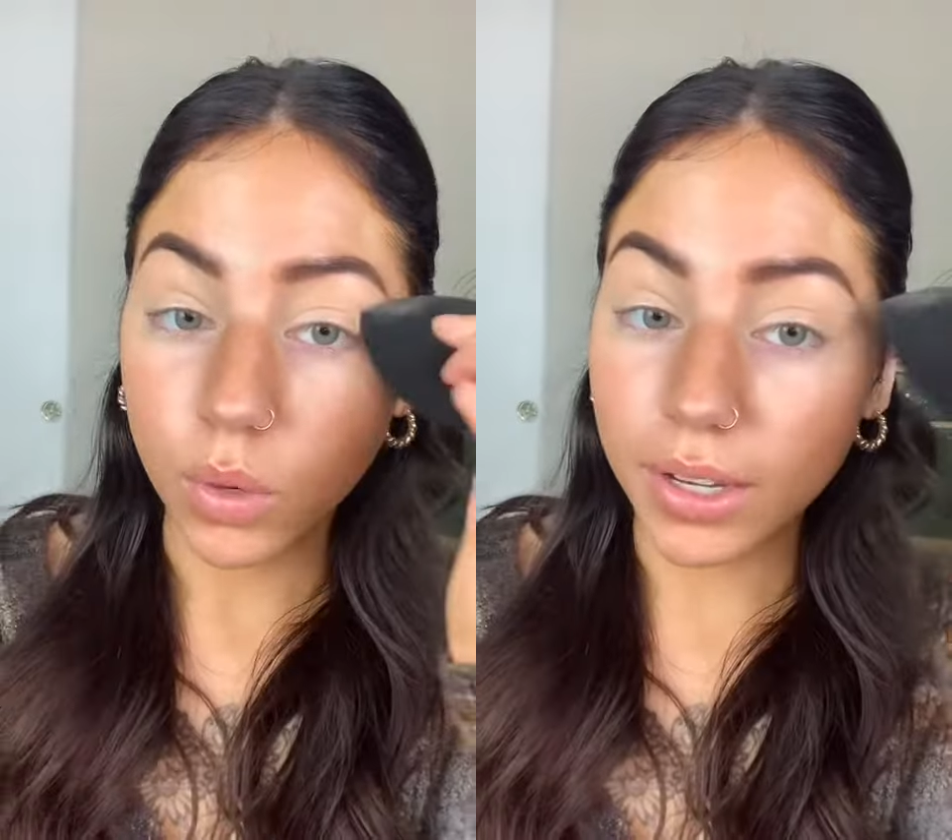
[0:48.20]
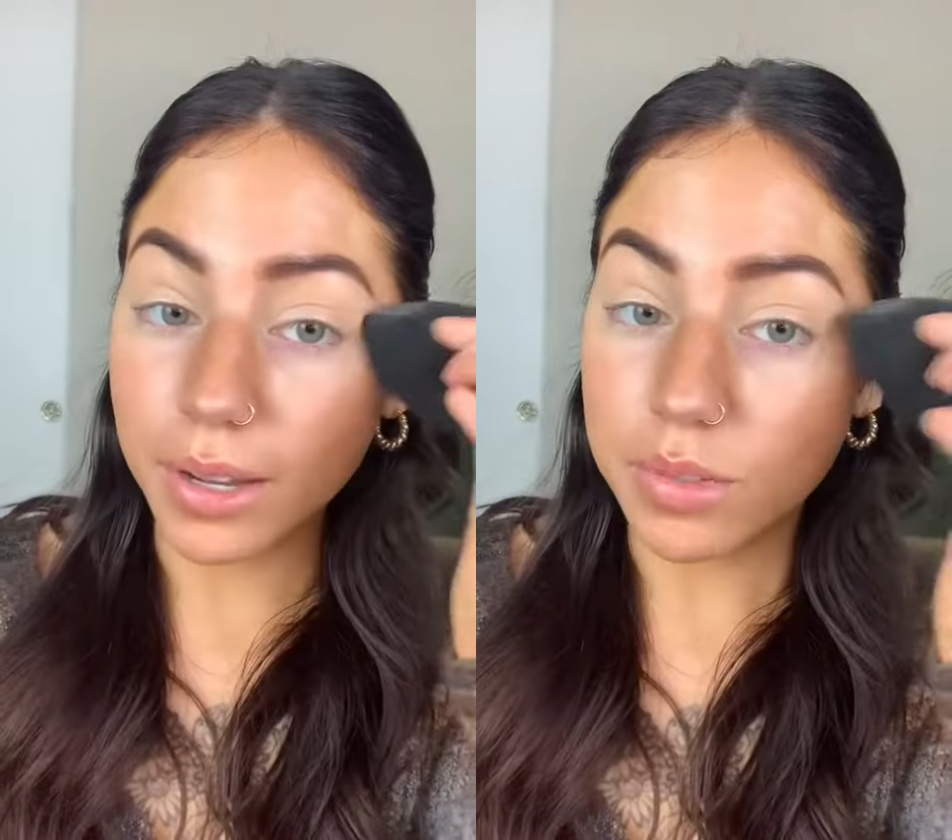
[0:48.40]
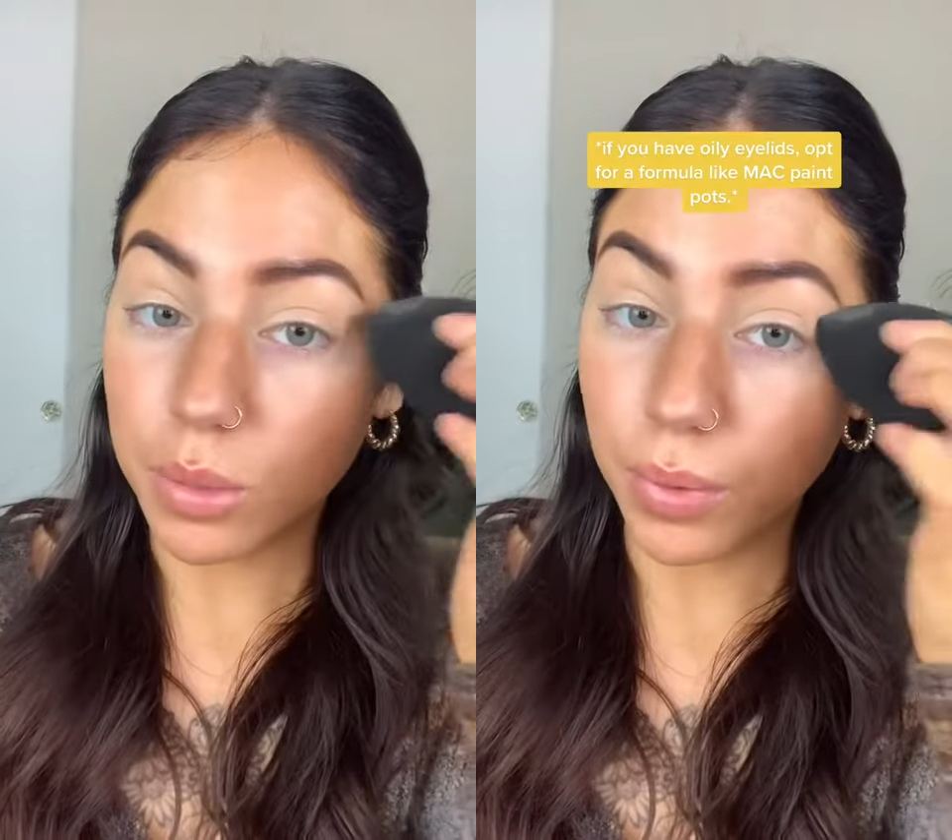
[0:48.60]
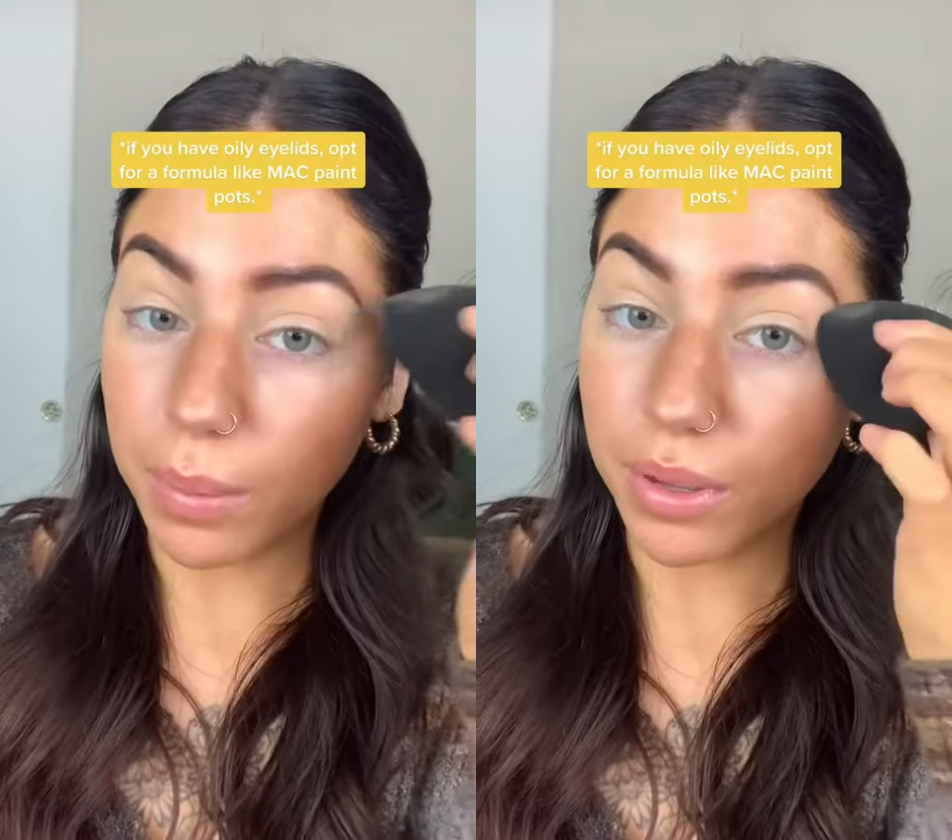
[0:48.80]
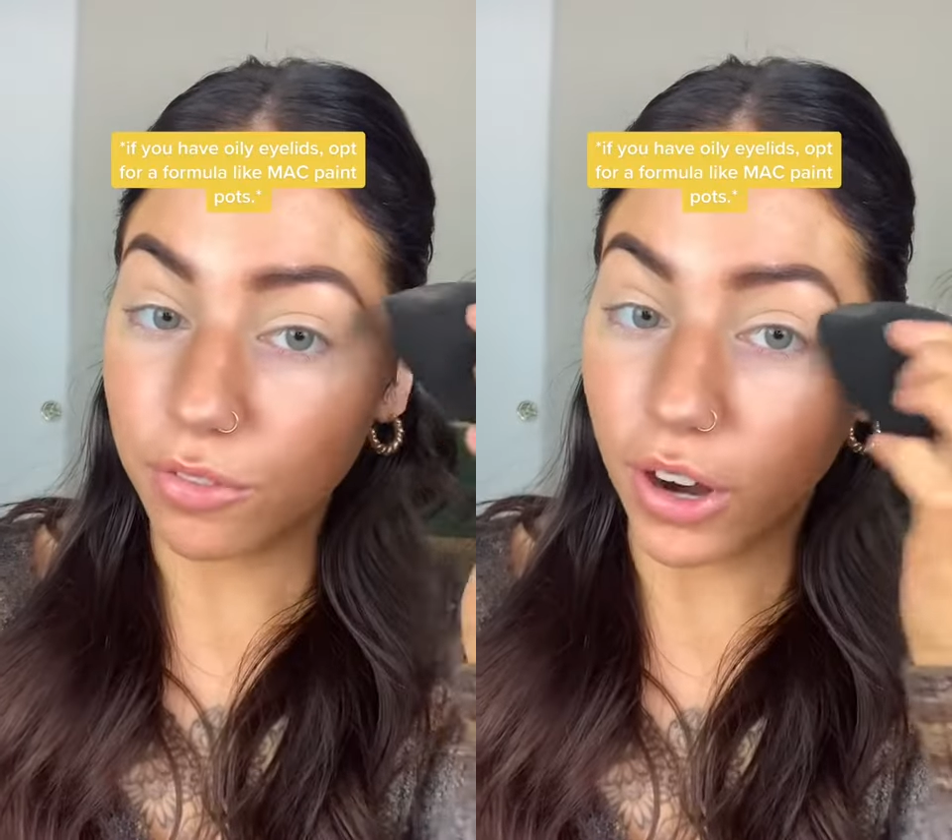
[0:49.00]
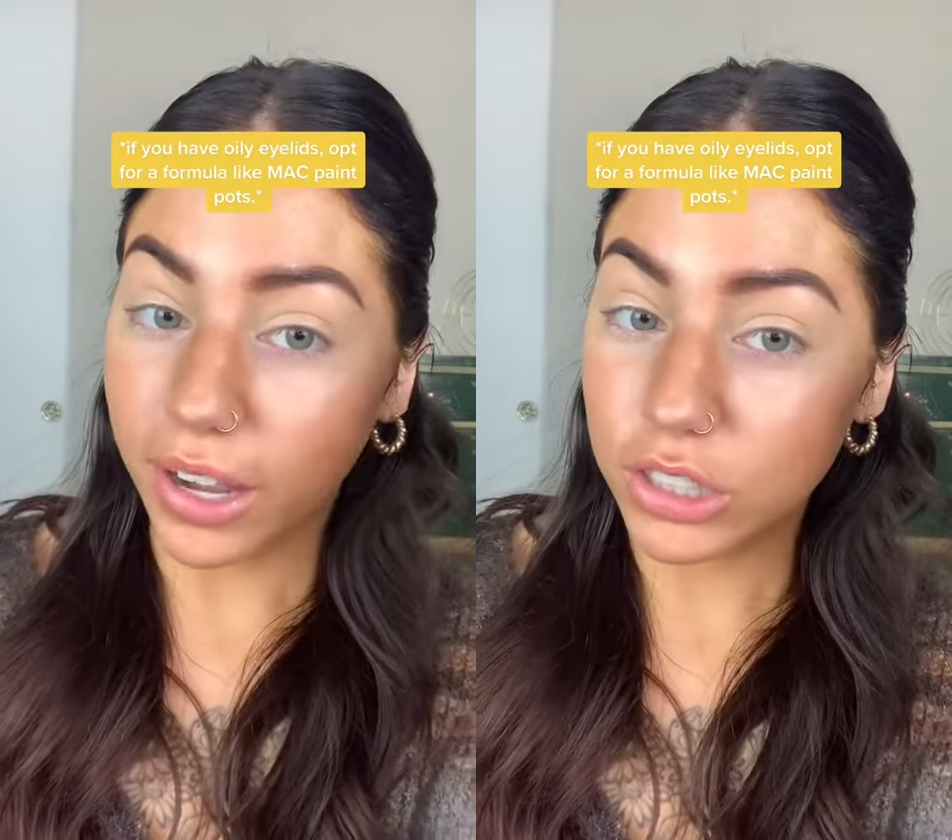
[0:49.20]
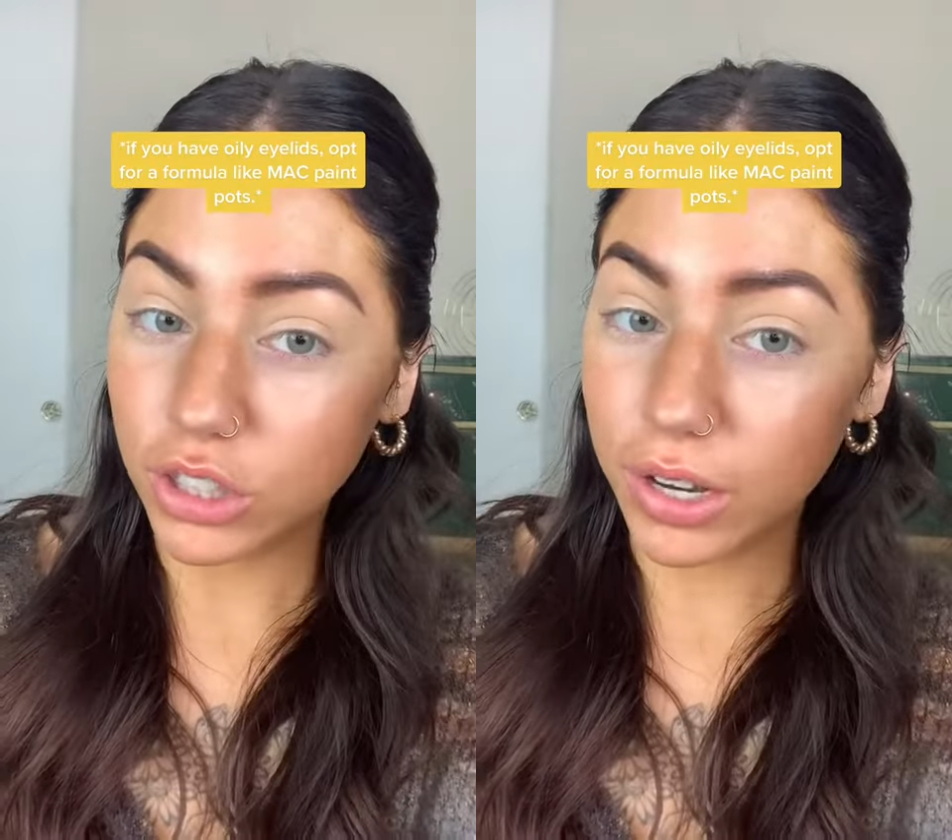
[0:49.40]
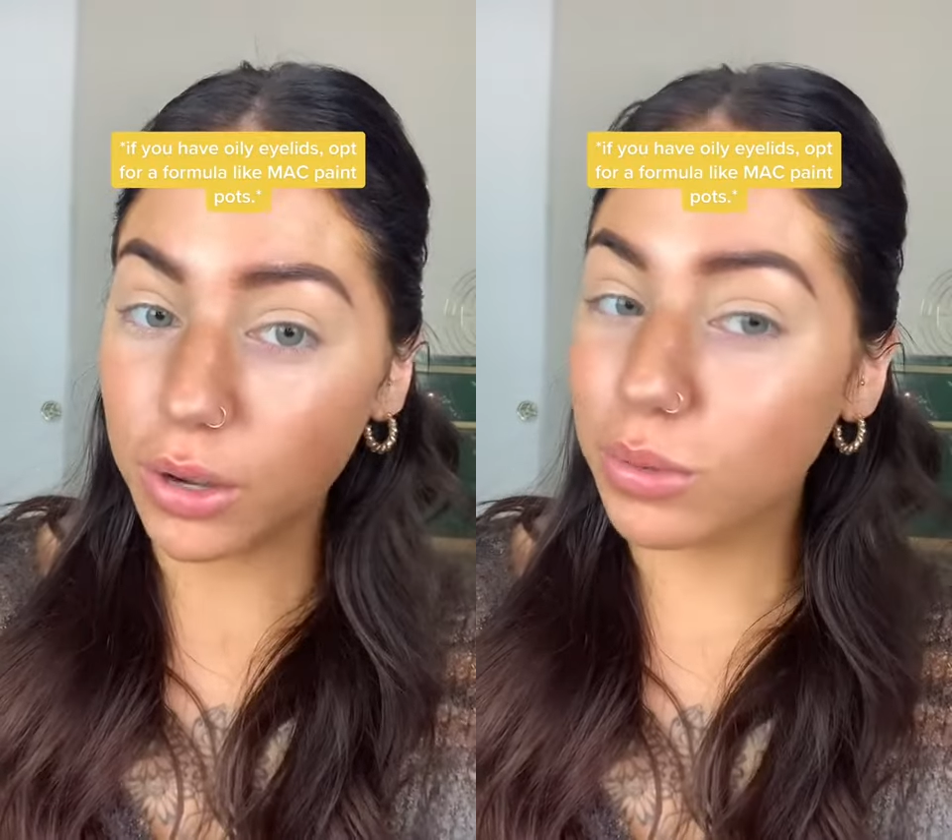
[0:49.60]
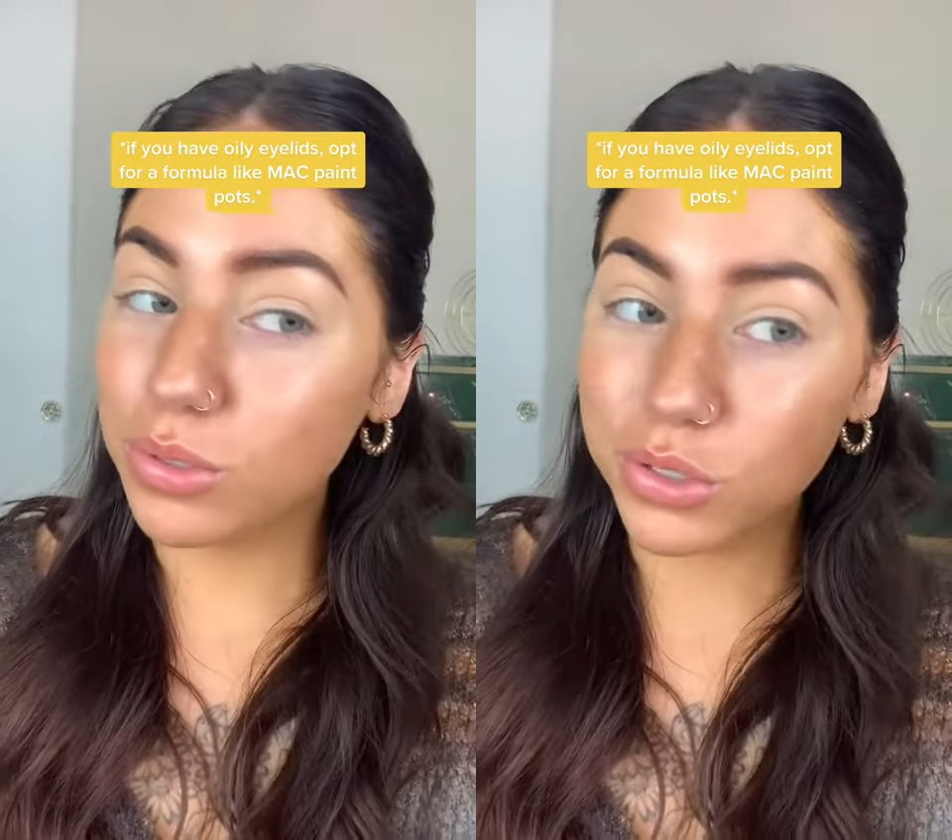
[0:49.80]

it comes to prepping for eyeshadow,